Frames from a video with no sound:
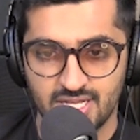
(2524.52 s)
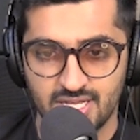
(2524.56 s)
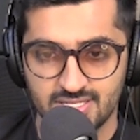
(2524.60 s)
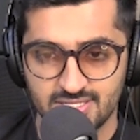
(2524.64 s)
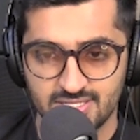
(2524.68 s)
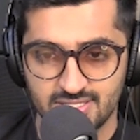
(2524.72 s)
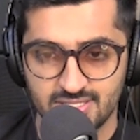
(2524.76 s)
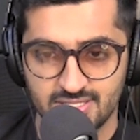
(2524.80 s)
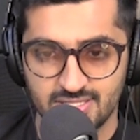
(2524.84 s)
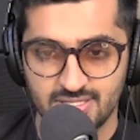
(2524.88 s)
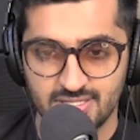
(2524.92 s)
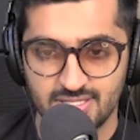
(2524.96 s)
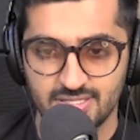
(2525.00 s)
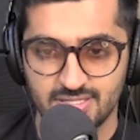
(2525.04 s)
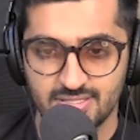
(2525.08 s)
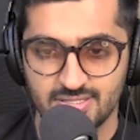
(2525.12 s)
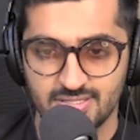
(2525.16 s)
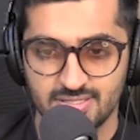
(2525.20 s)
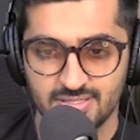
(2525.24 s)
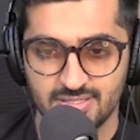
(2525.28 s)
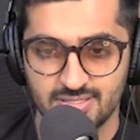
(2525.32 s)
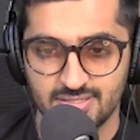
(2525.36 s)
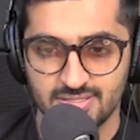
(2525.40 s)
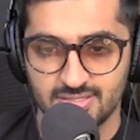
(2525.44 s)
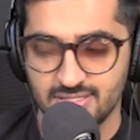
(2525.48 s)
as
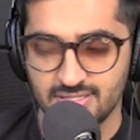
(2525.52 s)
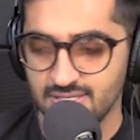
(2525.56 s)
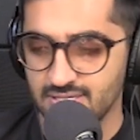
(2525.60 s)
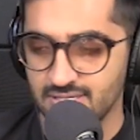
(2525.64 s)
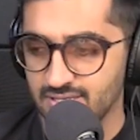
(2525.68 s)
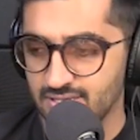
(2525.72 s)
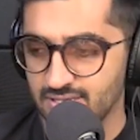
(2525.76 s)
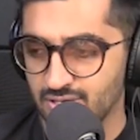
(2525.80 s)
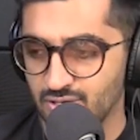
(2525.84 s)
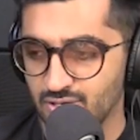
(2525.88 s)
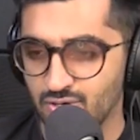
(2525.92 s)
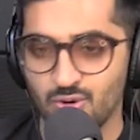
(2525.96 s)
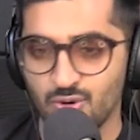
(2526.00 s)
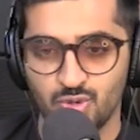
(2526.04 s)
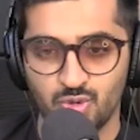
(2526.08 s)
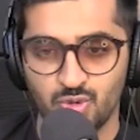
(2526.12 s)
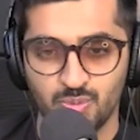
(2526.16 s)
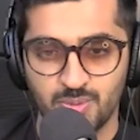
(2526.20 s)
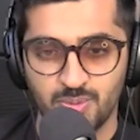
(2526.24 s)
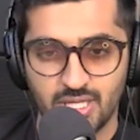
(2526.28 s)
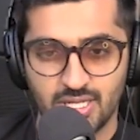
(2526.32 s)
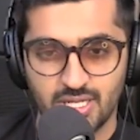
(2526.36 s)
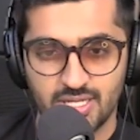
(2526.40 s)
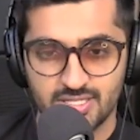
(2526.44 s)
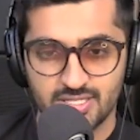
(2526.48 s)
the go-to
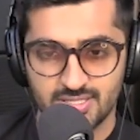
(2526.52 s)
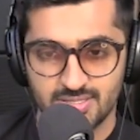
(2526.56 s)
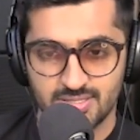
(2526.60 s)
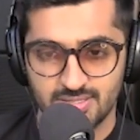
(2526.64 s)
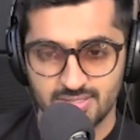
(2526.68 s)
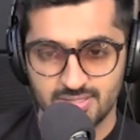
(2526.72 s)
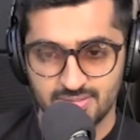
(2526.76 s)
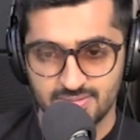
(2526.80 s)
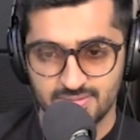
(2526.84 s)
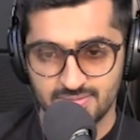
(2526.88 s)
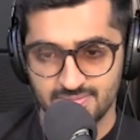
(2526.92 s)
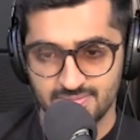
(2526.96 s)
playlists.